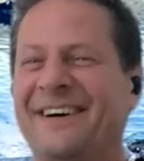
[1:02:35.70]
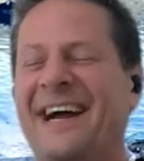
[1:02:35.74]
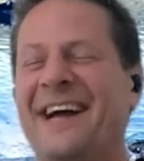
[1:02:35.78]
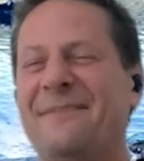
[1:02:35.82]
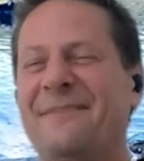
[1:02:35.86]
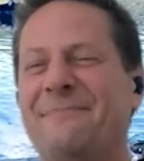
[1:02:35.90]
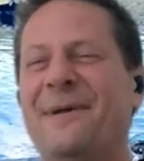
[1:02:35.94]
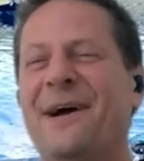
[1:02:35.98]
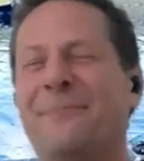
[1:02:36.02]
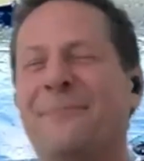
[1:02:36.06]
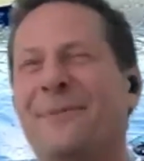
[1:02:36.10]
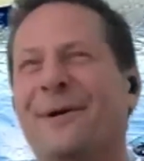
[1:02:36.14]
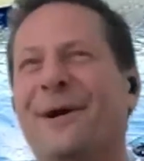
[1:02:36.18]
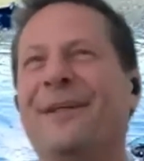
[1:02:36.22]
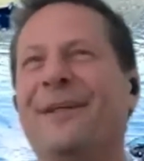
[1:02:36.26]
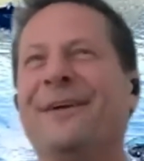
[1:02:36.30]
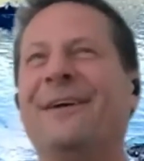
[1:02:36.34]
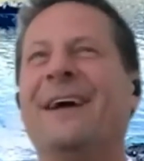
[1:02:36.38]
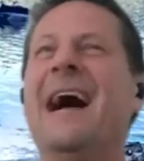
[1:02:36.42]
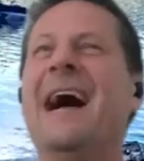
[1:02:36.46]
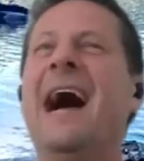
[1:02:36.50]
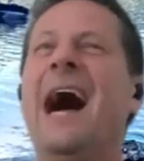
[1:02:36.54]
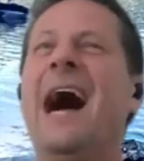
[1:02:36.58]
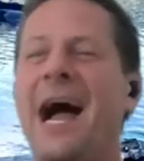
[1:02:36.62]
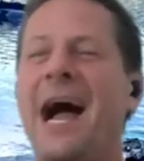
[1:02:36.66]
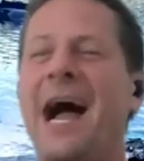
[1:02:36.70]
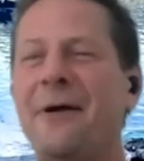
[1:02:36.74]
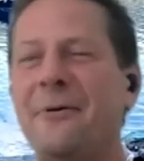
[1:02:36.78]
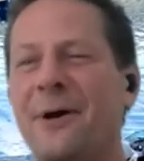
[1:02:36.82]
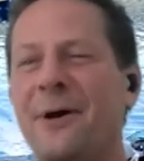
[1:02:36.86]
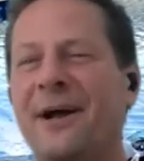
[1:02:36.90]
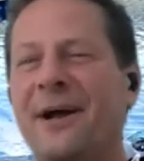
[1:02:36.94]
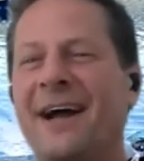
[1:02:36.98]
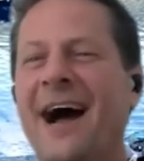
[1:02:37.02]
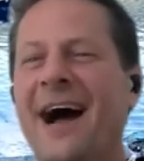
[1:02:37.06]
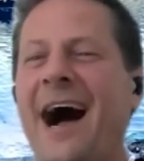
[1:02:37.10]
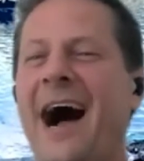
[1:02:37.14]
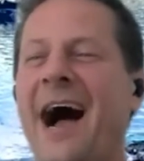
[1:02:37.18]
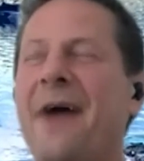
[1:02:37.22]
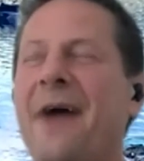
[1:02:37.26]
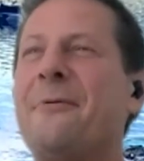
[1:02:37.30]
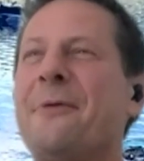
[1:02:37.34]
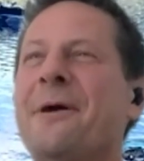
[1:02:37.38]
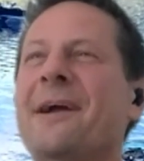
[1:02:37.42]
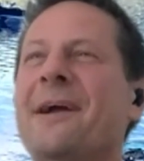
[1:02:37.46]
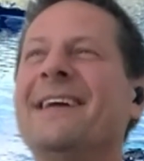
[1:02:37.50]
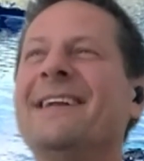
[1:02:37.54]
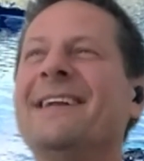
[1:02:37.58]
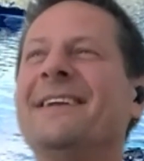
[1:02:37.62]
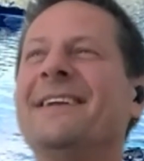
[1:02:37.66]
had my brother. I
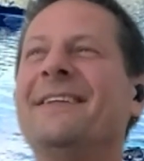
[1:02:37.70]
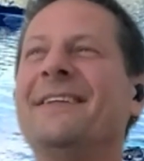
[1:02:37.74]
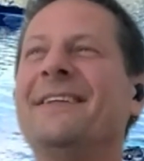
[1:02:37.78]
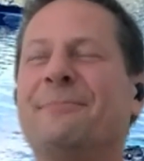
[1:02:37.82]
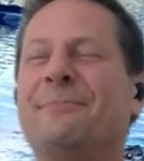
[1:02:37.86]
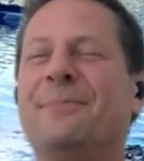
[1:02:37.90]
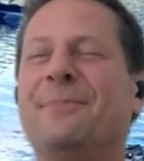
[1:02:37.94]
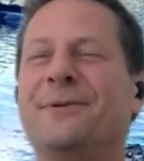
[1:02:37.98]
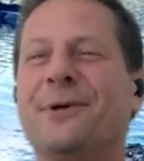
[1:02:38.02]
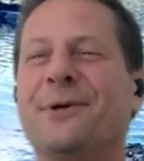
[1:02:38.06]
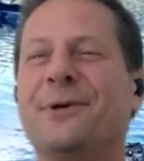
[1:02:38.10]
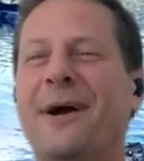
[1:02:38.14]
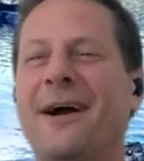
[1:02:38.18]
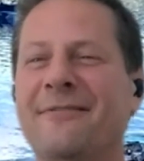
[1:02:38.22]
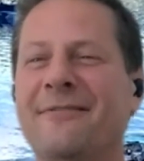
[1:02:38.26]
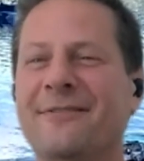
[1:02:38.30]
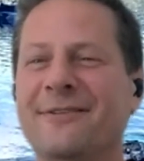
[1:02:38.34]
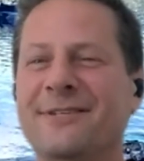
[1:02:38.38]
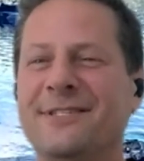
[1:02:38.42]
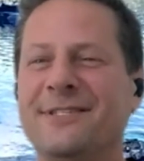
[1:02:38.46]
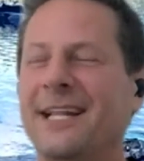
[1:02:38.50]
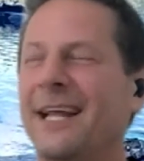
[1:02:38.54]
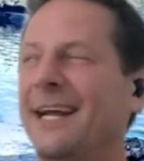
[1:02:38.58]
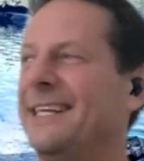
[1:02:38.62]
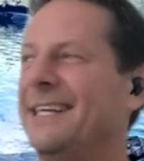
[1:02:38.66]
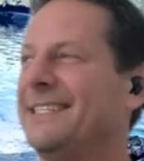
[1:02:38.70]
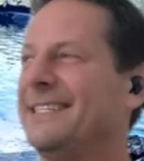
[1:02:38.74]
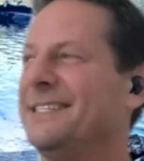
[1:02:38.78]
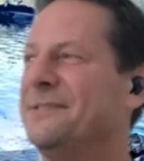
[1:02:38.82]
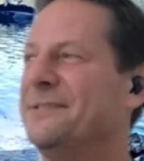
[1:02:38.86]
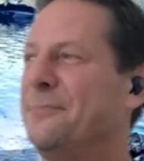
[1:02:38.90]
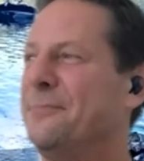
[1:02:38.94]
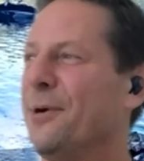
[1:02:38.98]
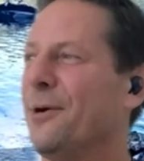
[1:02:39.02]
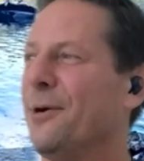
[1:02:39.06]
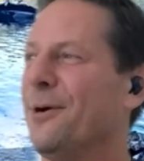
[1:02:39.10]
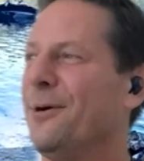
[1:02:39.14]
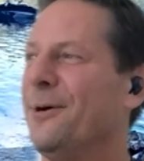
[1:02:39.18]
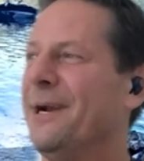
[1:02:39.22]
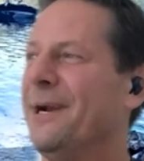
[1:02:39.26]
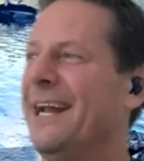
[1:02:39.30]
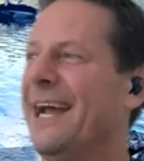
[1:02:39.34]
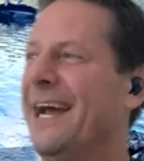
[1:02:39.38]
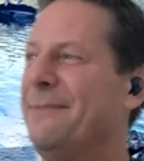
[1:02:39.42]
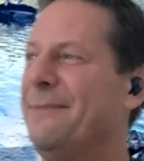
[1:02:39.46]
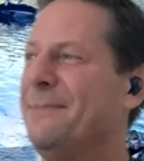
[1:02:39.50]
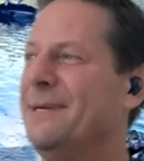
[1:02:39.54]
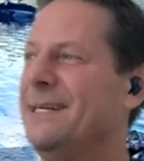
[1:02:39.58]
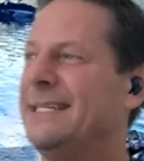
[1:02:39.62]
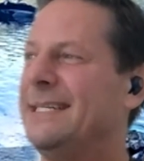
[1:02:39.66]
went into the driver's license bureau in
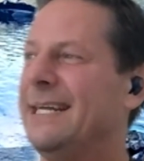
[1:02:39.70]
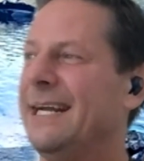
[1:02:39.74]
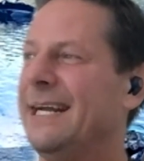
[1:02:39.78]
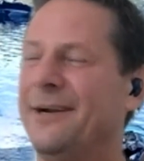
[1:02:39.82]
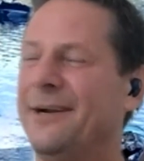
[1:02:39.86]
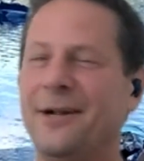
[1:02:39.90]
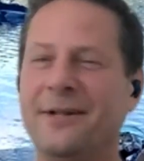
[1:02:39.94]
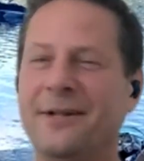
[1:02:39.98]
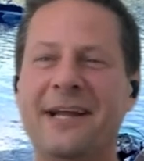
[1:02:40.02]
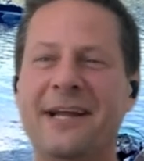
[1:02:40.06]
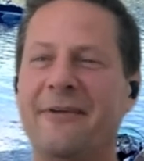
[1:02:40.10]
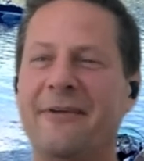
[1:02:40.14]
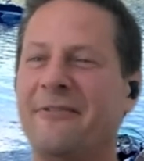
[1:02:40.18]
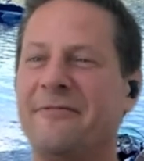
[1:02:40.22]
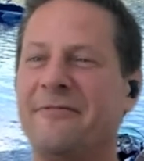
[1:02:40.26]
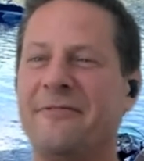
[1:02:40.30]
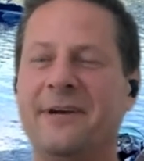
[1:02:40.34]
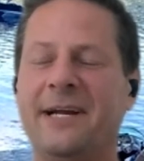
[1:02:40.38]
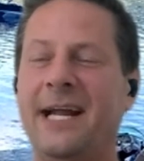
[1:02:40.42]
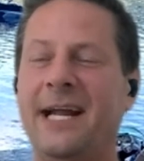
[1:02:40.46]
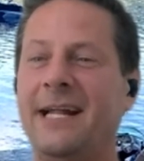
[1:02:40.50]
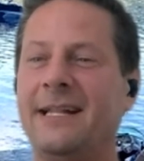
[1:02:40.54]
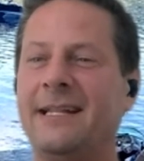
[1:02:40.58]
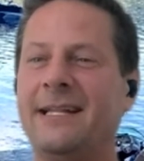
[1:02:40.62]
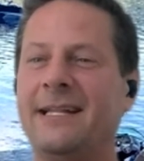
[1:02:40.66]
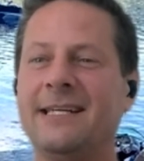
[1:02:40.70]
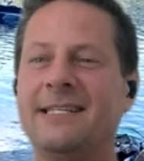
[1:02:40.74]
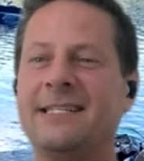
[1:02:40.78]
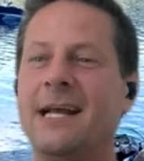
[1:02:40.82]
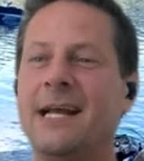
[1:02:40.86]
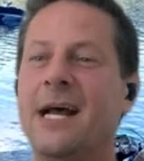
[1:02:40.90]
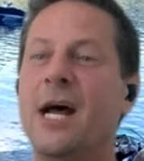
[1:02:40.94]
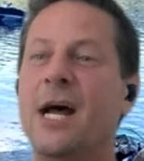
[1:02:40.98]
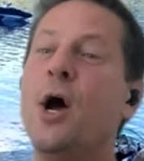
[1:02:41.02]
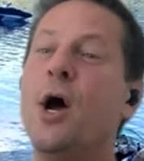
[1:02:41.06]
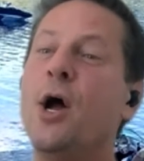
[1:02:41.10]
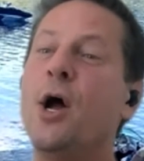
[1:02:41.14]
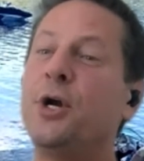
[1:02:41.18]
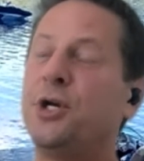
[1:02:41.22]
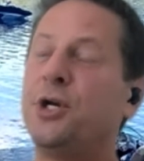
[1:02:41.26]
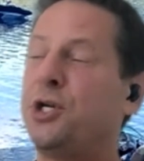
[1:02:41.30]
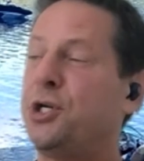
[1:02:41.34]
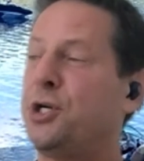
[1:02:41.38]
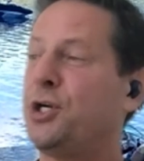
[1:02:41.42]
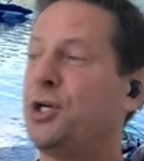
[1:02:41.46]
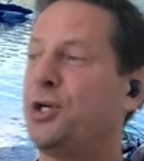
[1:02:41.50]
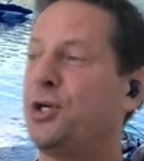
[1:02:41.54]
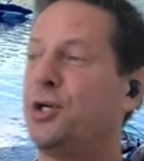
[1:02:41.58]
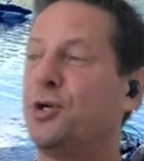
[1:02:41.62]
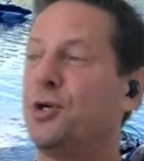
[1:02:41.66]
Edmonton. I'll never forget this.
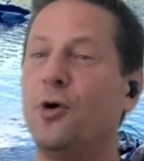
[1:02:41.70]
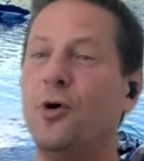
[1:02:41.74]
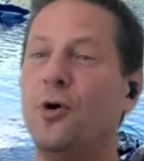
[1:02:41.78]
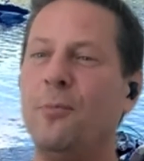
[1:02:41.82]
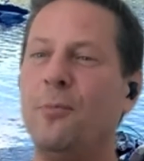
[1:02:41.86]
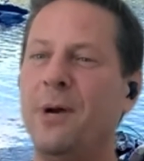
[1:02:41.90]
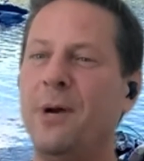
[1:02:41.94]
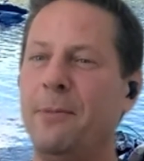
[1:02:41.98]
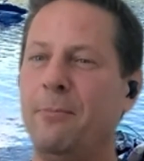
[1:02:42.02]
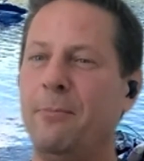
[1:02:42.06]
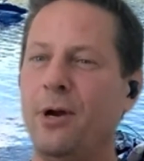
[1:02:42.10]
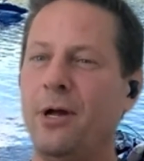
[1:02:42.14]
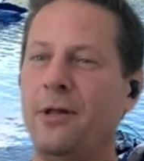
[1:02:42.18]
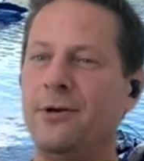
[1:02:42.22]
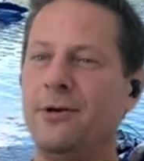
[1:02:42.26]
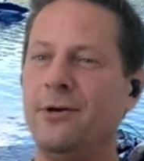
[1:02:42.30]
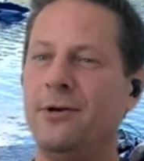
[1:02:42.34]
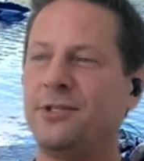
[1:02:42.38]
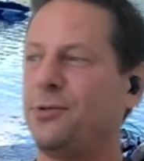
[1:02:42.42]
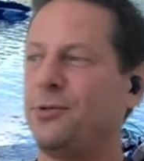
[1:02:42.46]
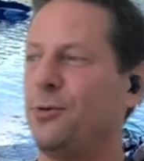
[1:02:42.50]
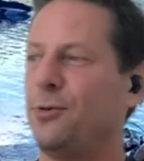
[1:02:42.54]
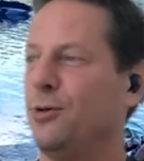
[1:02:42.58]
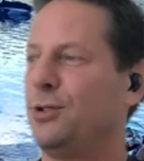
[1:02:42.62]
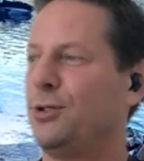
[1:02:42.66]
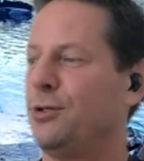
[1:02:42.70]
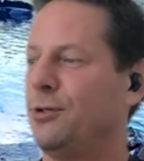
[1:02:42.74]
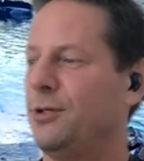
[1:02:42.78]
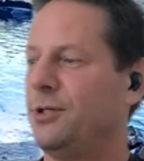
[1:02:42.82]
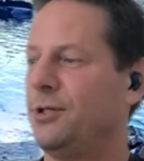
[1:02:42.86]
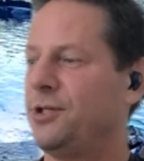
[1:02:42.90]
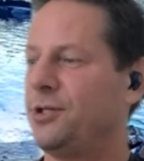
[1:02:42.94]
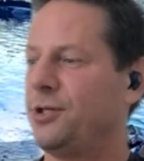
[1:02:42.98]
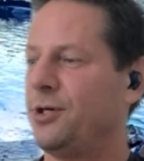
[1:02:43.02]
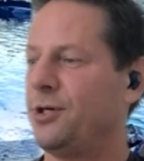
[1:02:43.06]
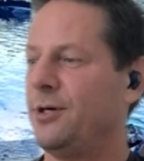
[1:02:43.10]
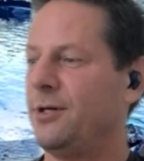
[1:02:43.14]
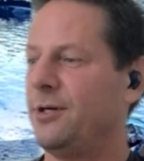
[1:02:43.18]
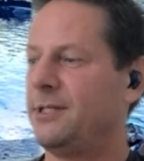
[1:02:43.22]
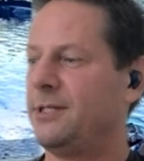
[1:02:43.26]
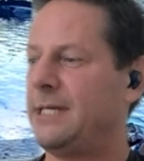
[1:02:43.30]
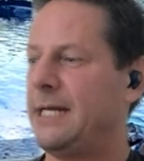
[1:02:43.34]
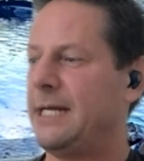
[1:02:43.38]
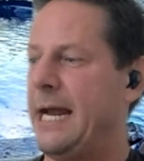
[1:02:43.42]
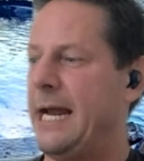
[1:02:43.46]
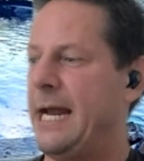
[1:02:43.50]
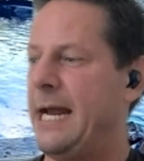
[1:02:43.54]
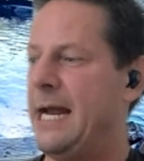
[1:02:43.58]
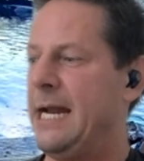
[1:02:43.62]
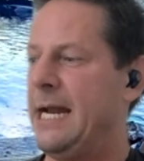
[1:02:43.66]
Stole my brother's social insurance
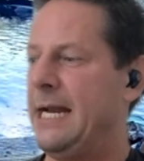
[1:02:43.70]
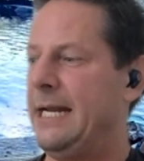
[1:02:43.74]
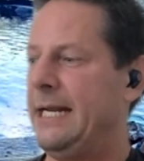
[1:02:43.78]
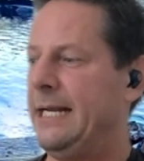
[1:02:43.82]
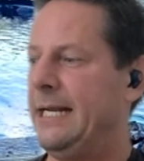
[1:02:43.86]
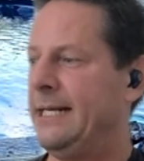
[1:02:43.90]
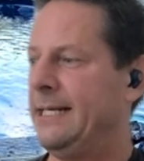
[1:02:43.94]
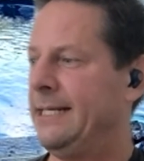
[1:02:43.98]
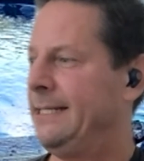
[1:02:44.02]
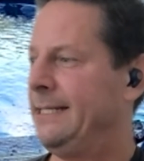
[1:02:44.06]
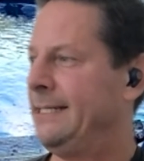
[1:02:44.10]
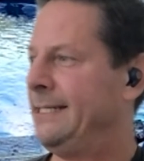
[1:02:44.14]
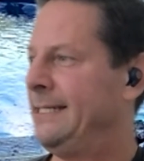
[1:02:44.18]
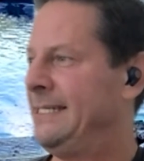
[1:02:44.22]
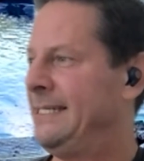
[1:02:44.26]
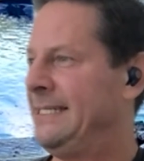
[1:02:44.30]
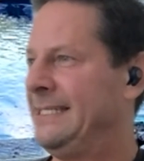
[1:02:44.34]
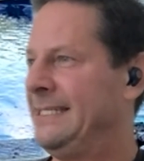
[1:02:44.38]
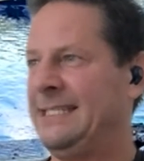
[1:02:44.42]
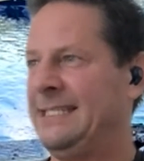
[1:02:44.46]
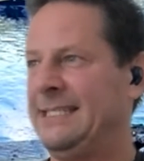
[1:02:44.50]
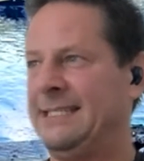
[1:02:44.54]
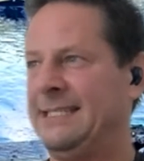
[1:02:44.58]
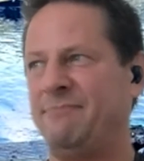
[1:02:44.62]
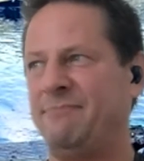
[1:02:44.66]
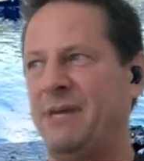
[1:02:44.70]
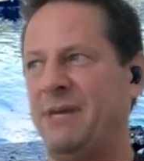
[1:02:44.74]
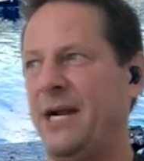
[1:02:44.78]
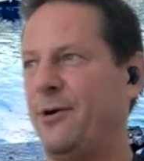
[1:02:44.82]
and his,